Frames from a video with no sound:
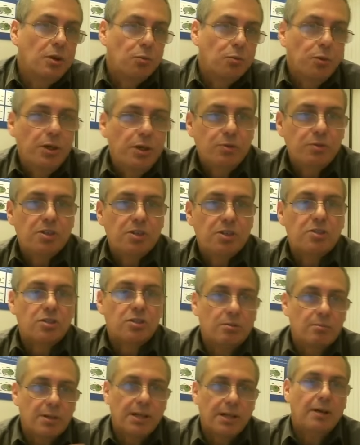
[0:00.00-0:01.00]
We use the
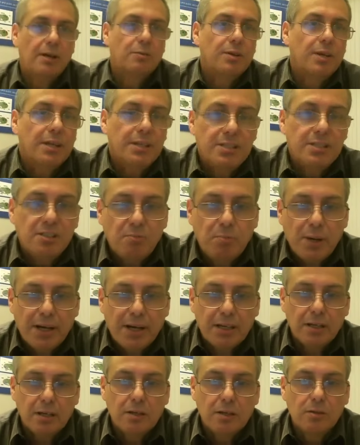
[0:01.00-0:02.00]
term cloud native
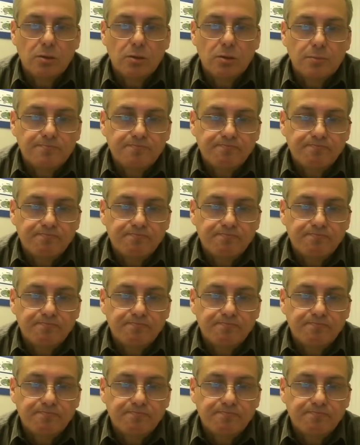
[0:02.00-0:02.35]
packet core.